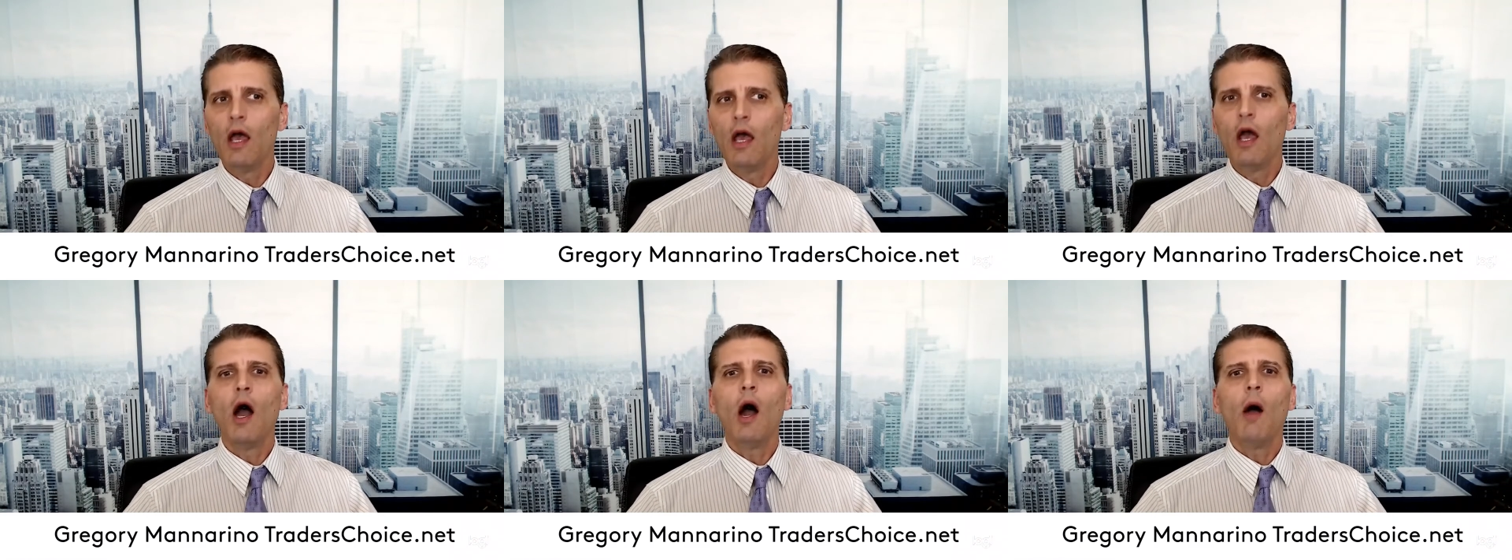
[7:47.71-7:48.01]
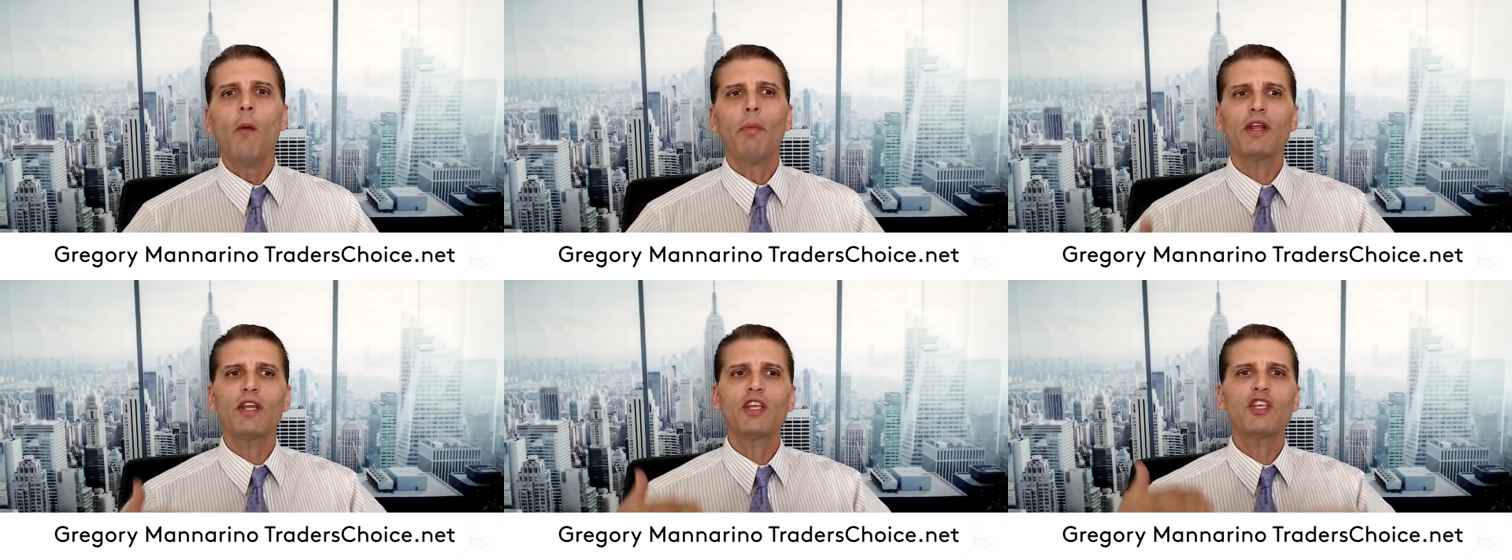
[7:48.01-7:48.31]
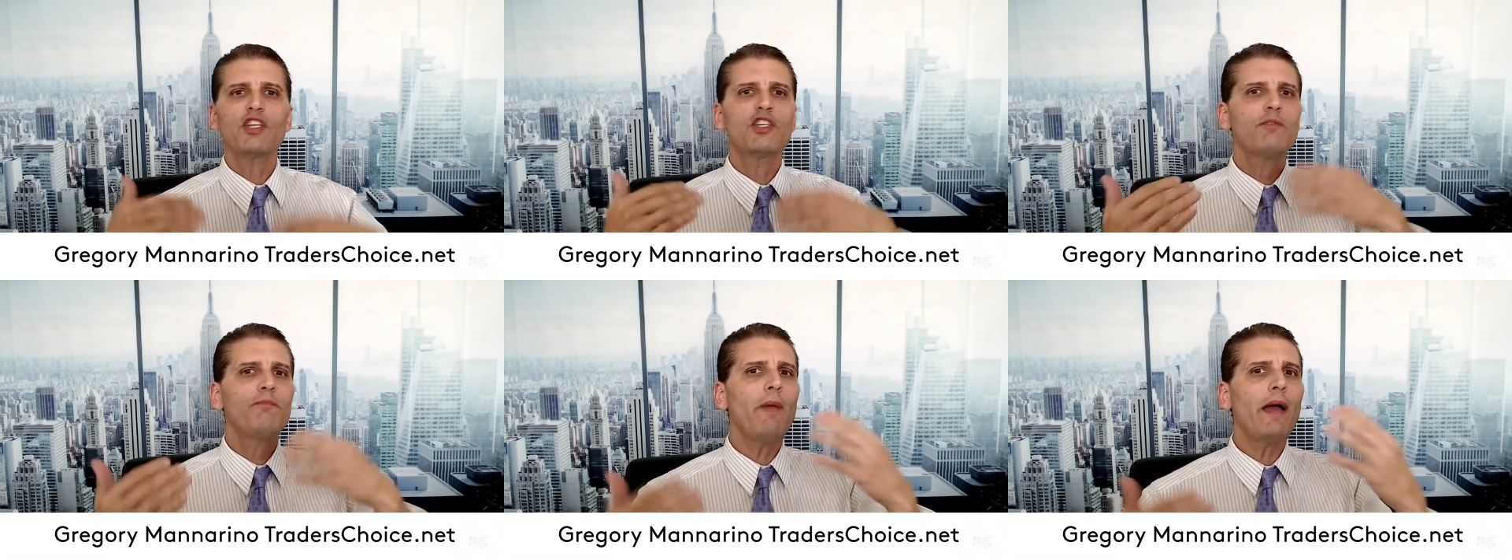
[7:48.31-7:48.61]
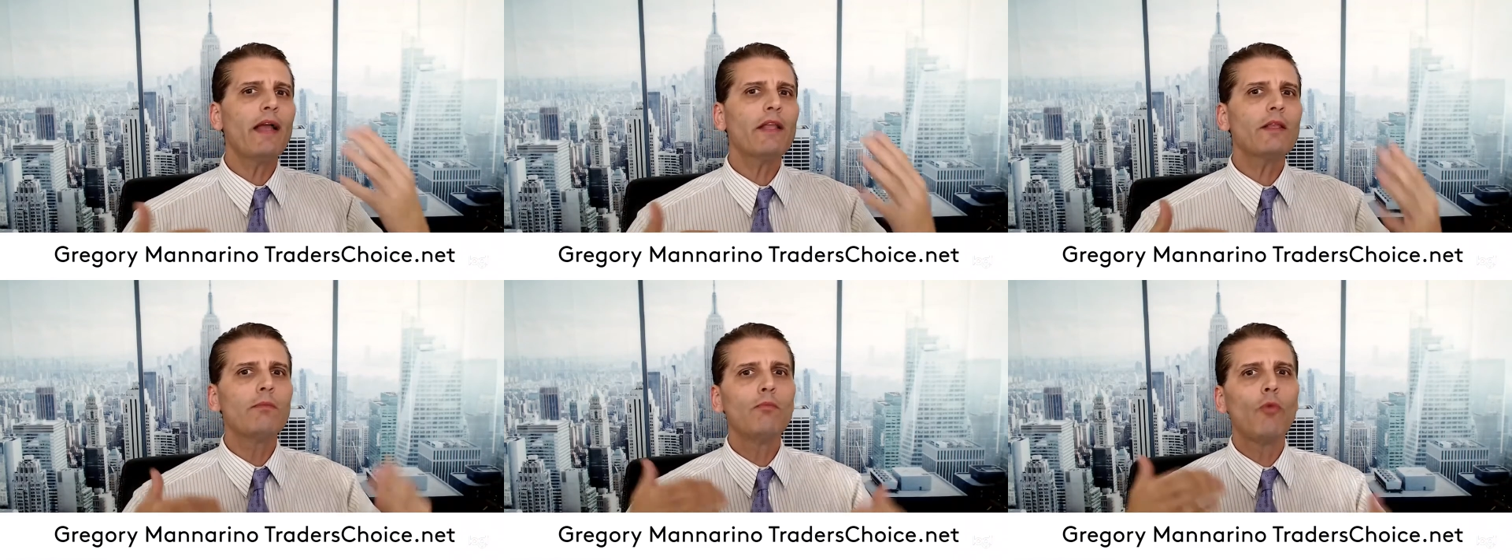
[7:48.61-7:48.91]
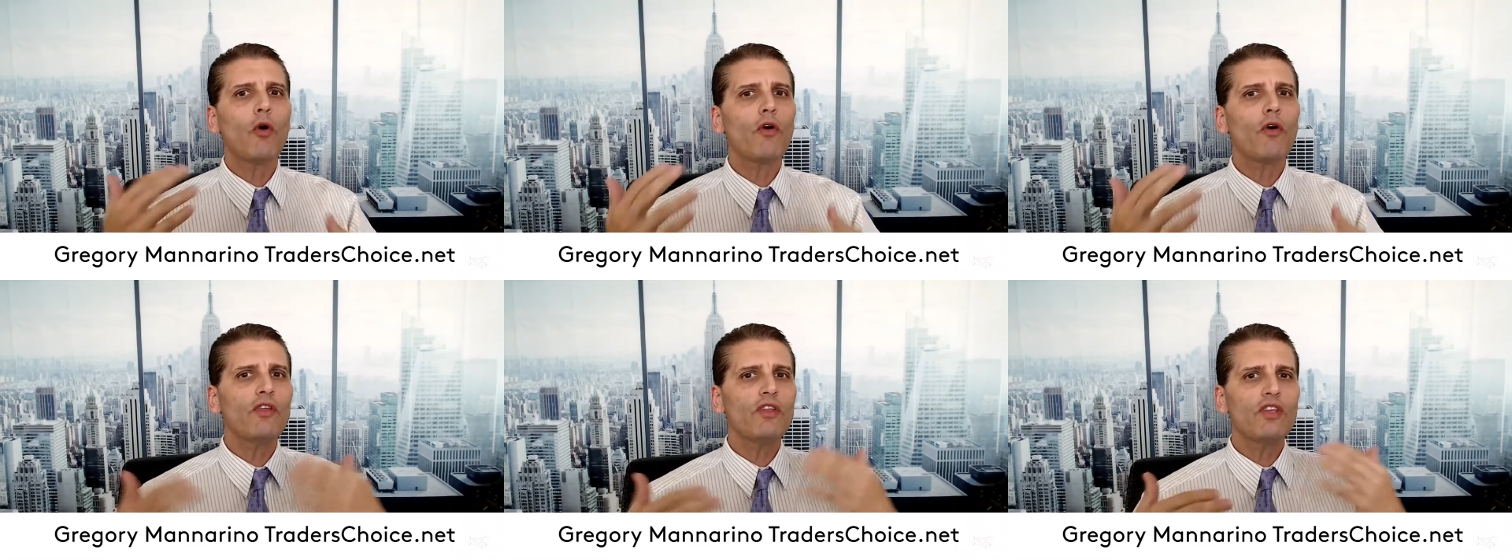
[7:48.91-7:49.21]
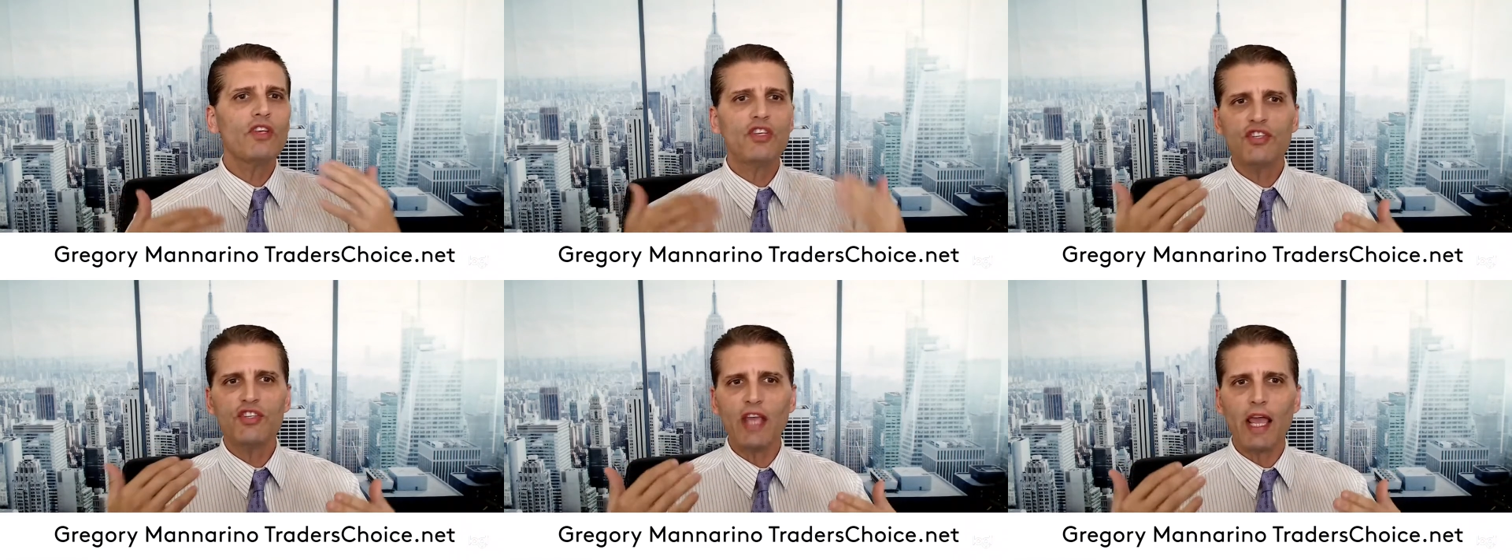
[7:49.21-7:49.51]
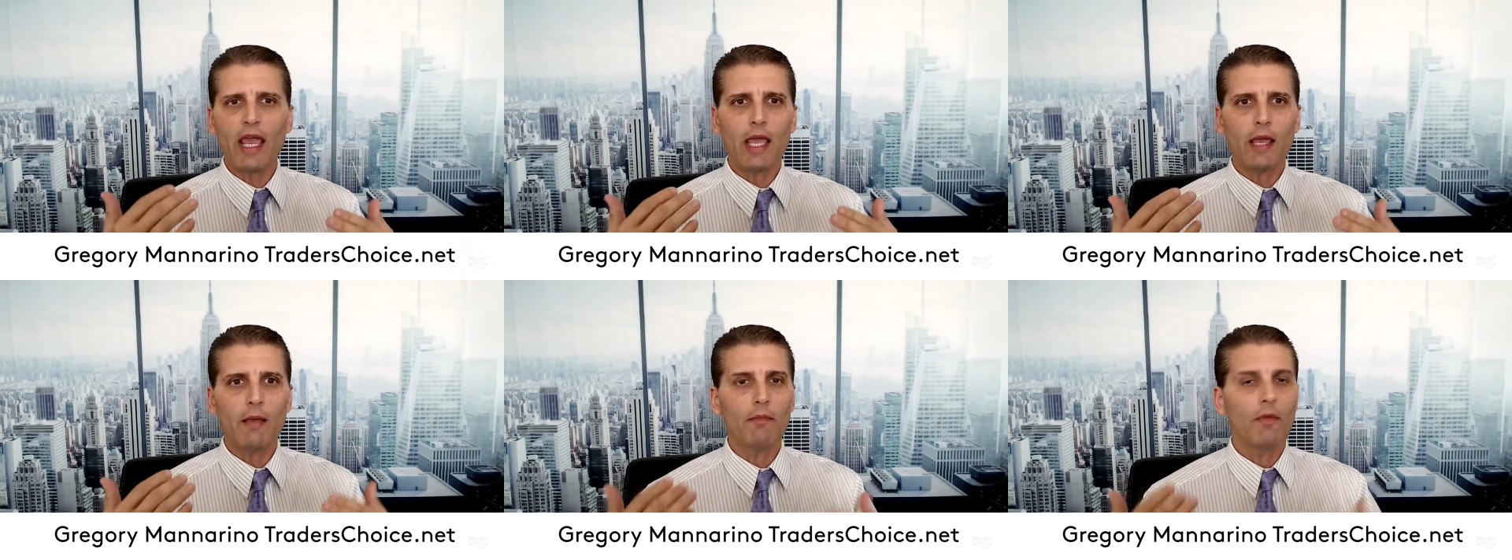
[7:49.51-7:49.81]
But expect more of the
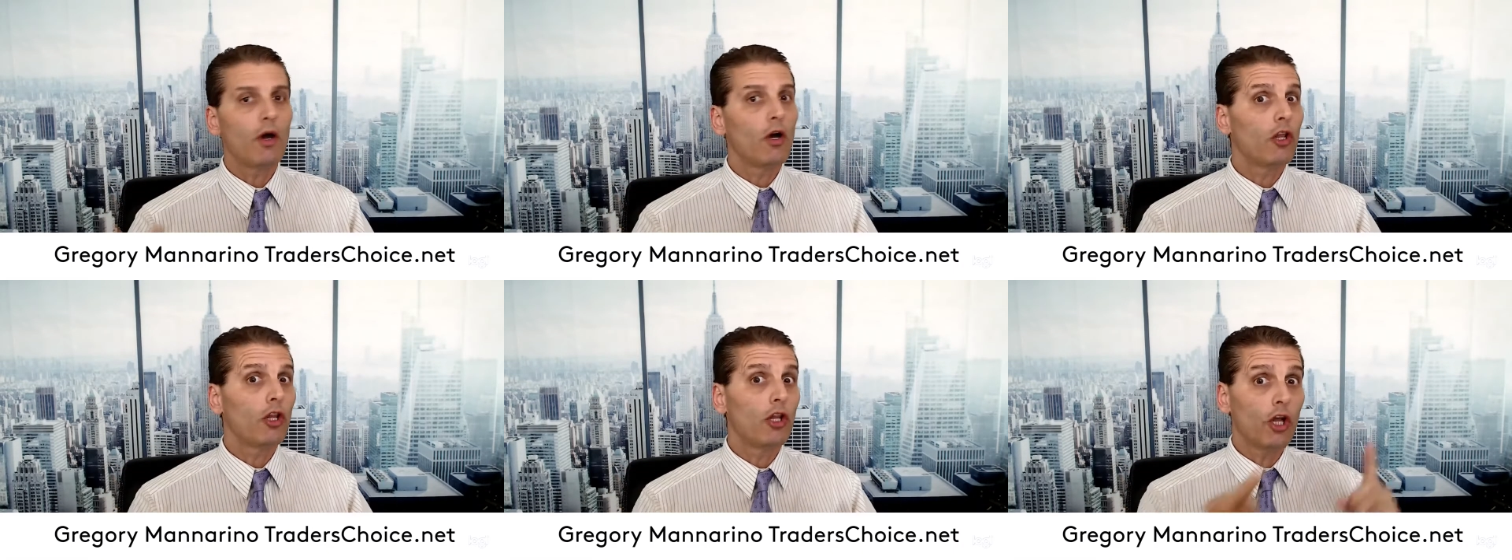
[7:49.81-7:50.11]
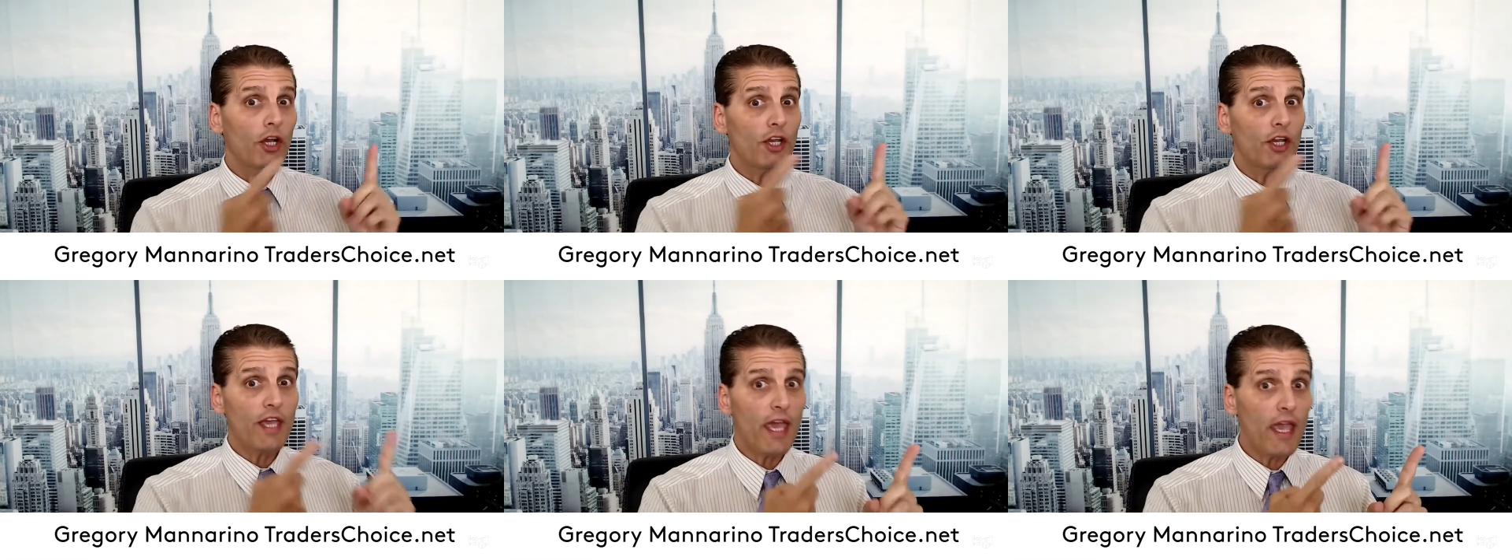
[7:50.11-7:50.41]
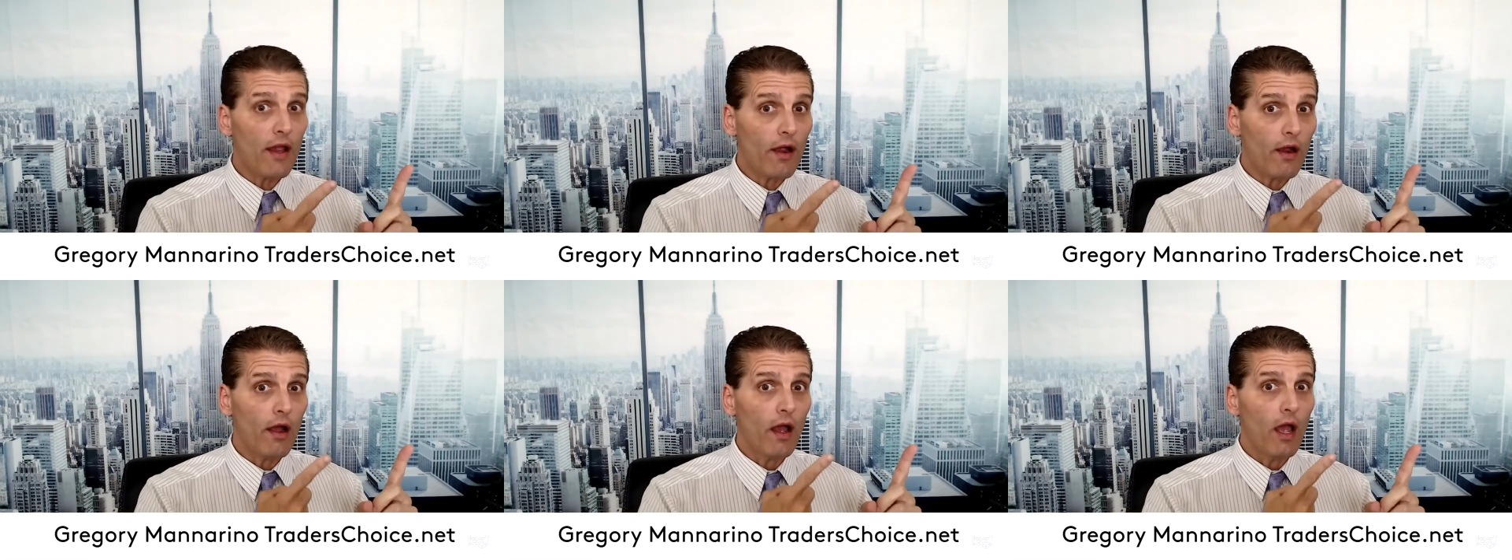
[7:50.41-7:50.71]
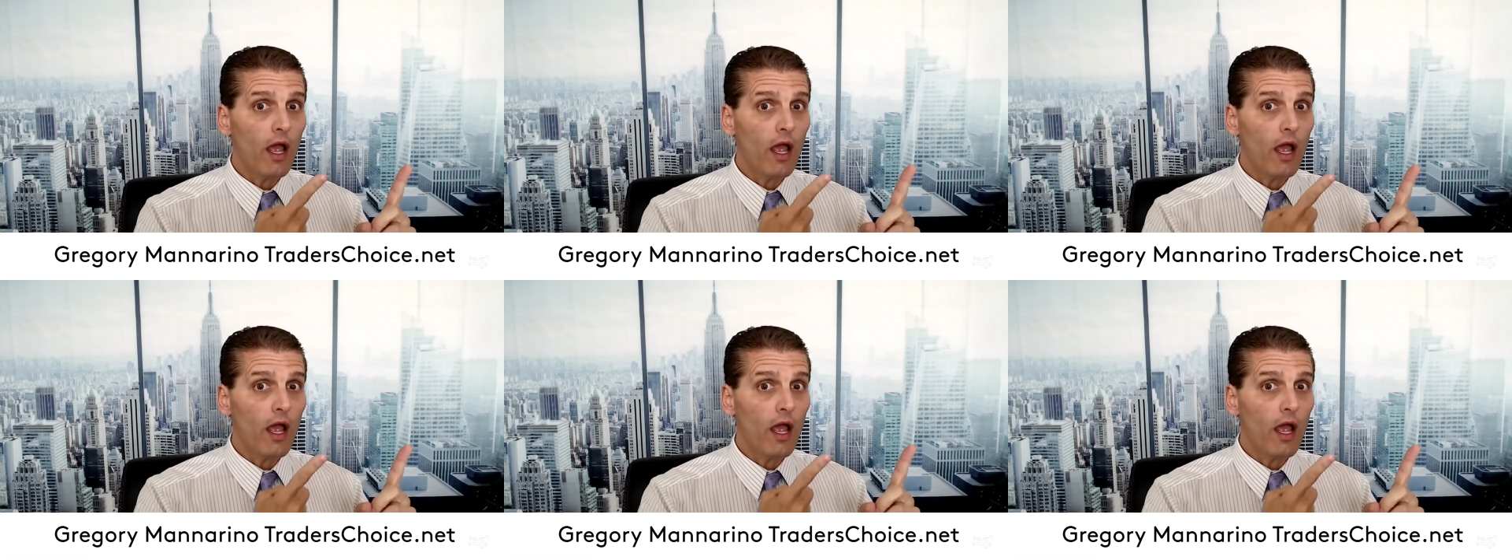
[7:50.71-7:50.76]
same. Look here.